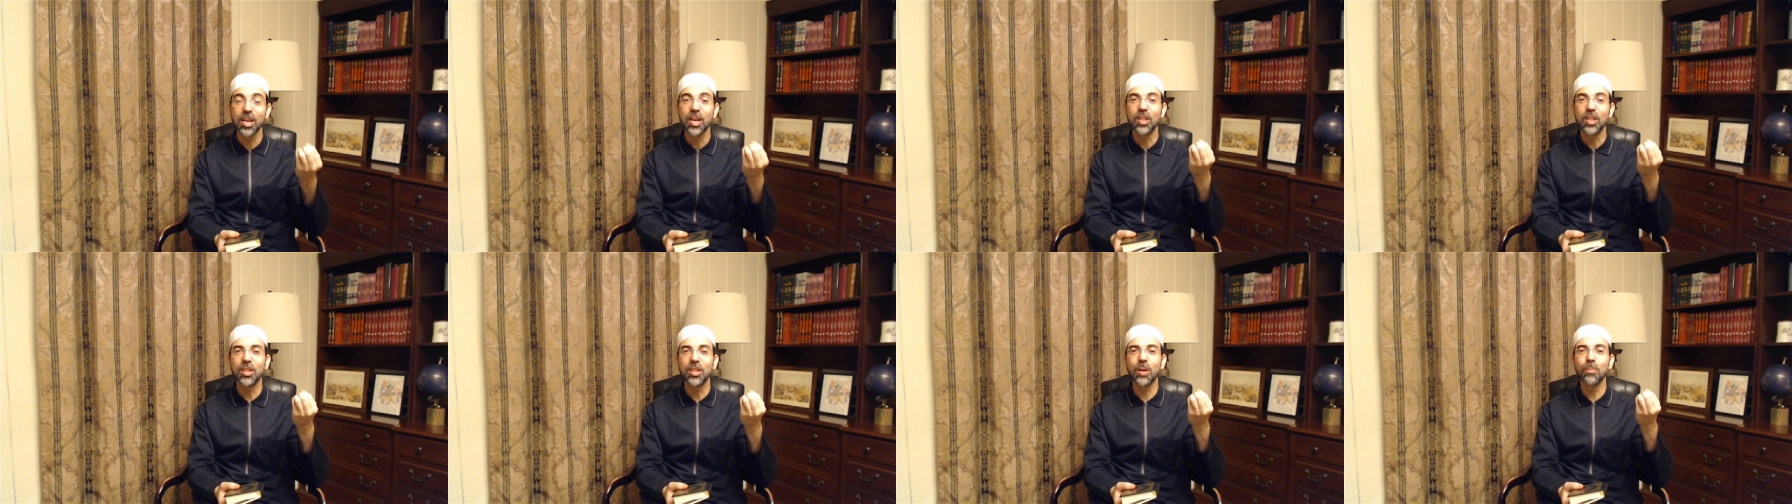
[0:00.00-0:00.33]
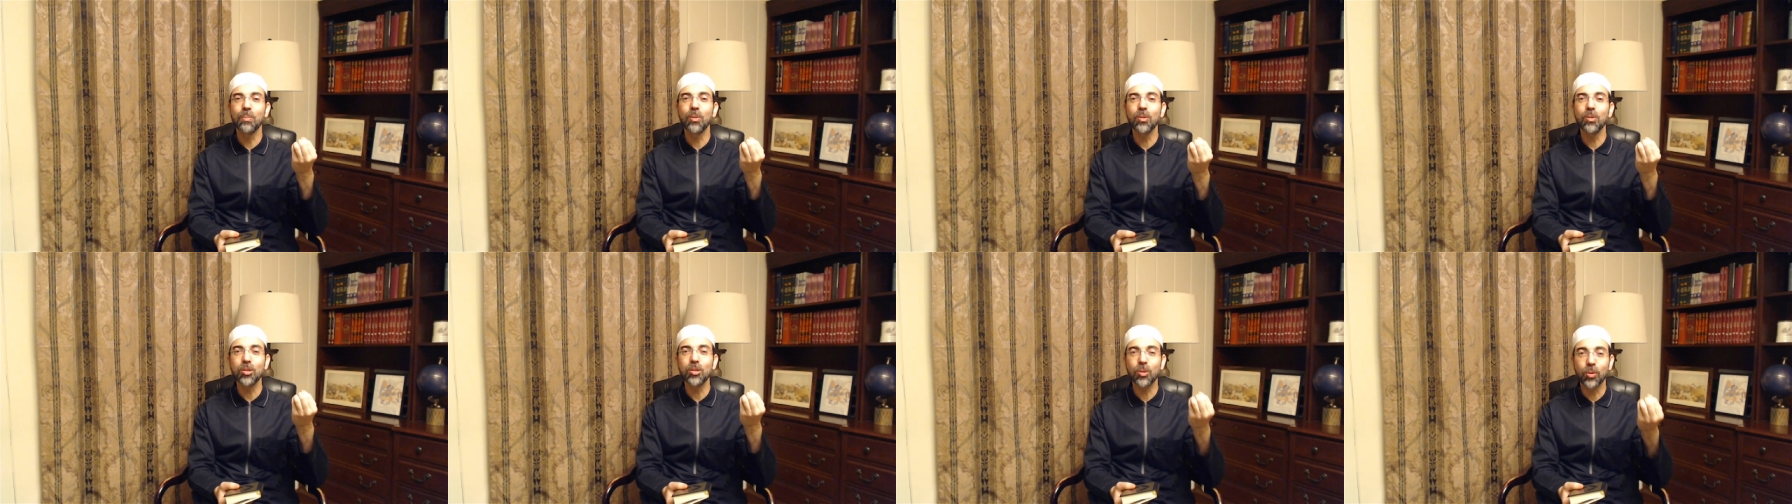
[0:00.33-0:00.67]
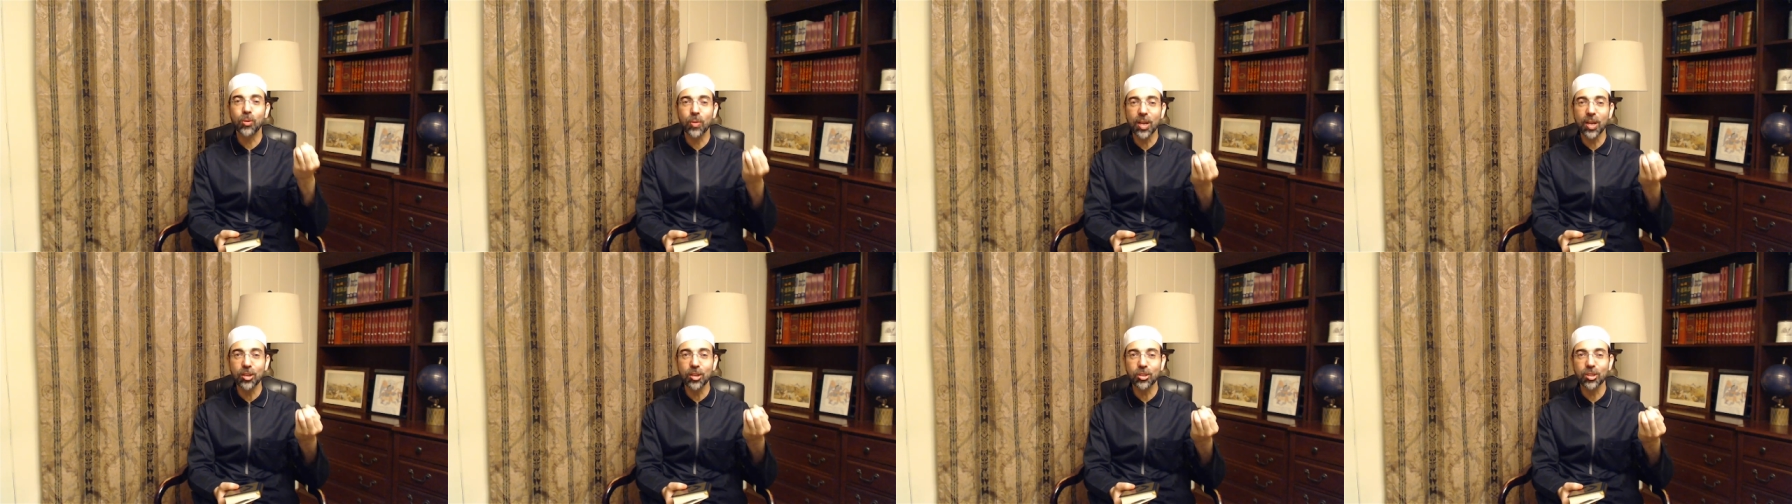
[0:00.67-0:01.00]
The most
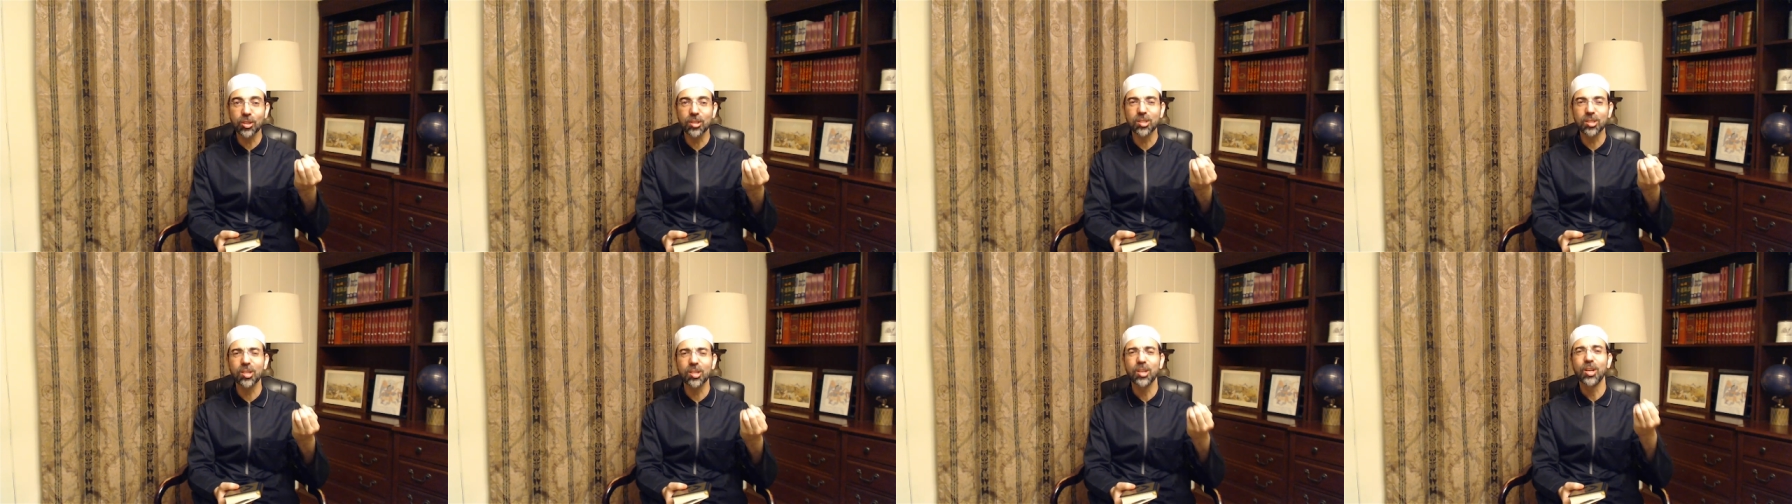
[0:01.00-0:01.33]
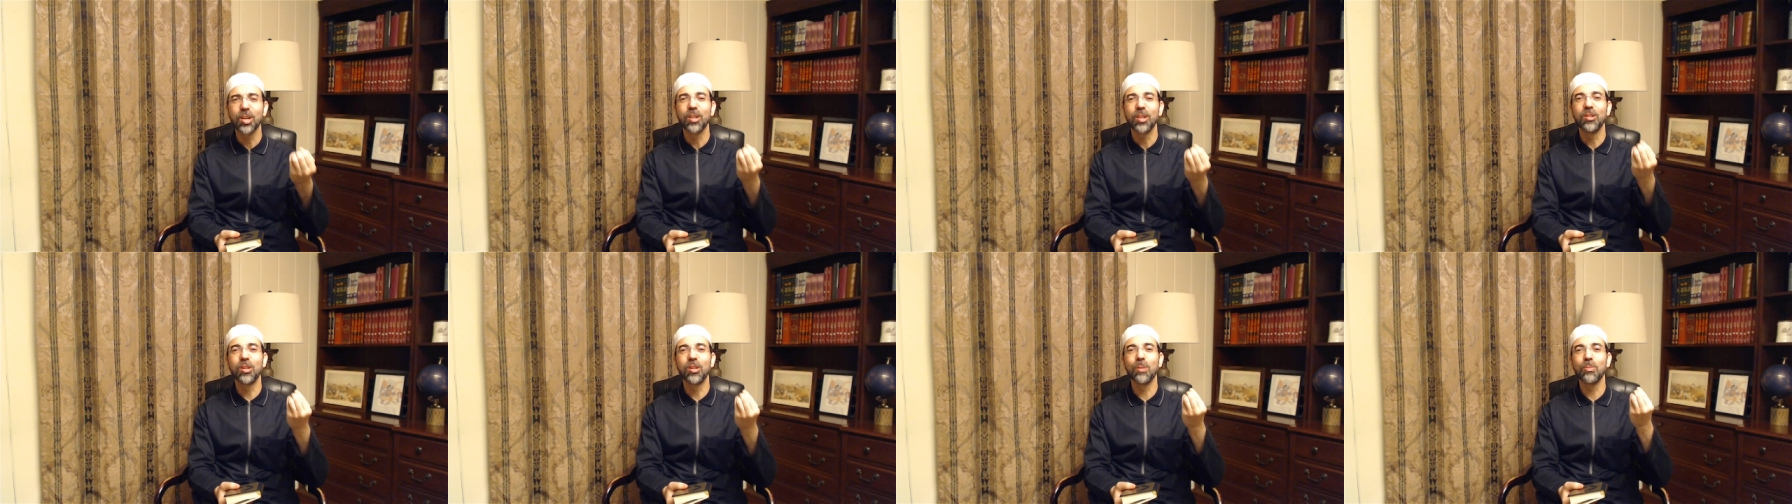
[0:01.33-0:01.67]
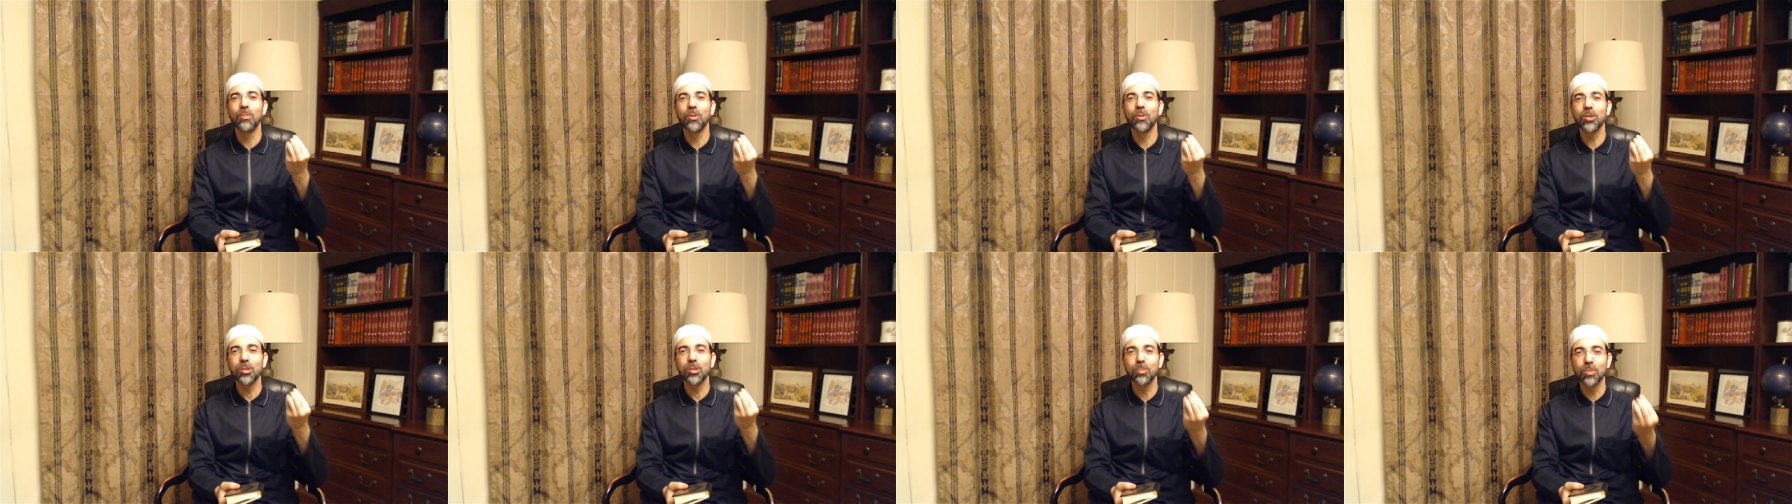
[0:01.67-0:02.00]
gracious, the
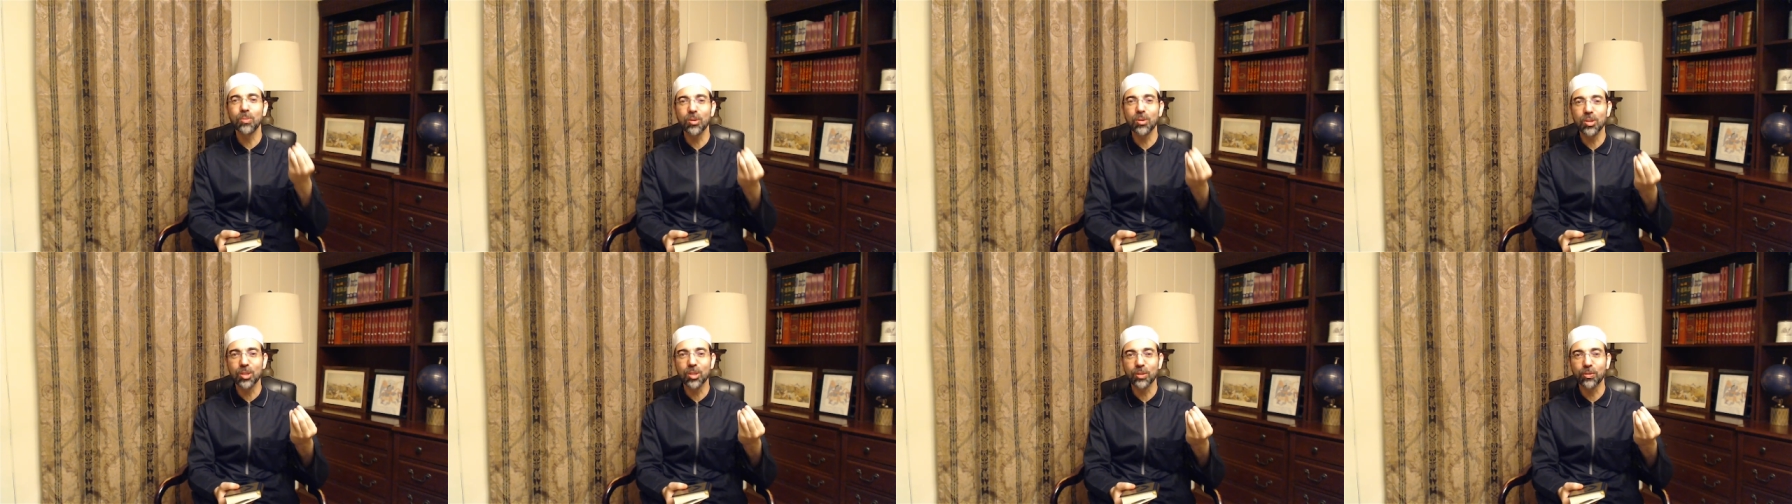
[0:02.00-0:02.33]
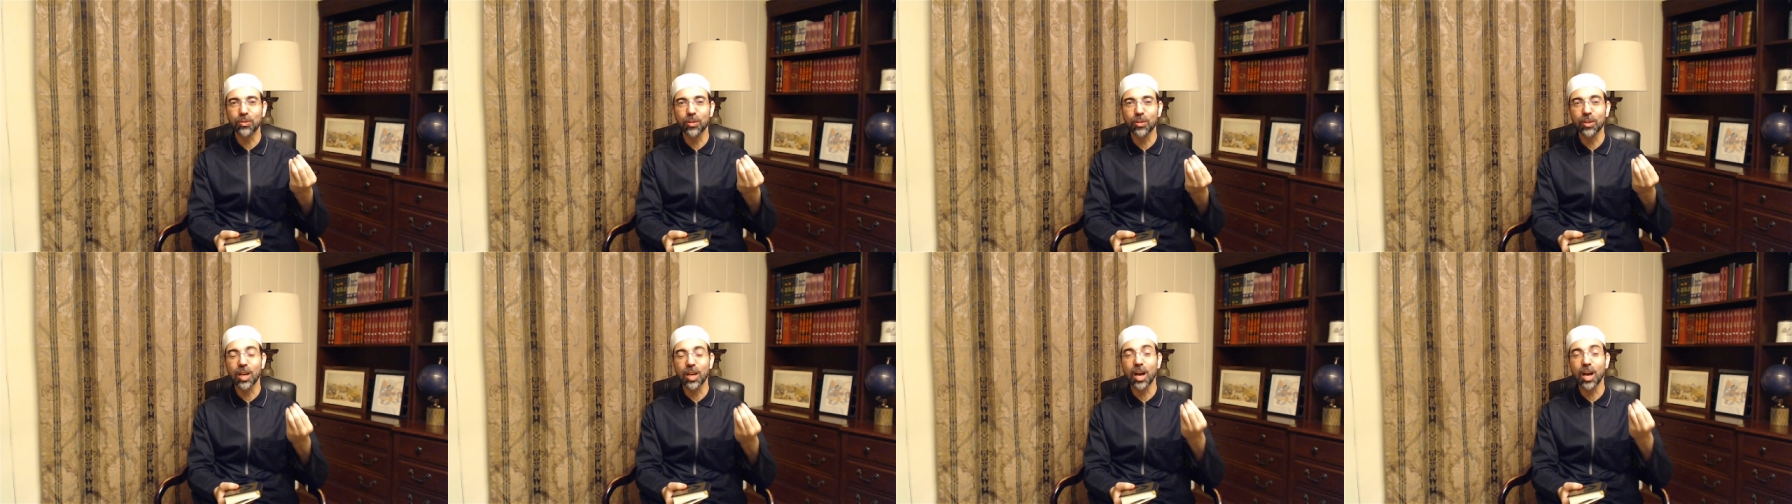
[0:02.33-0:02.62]
most merciful.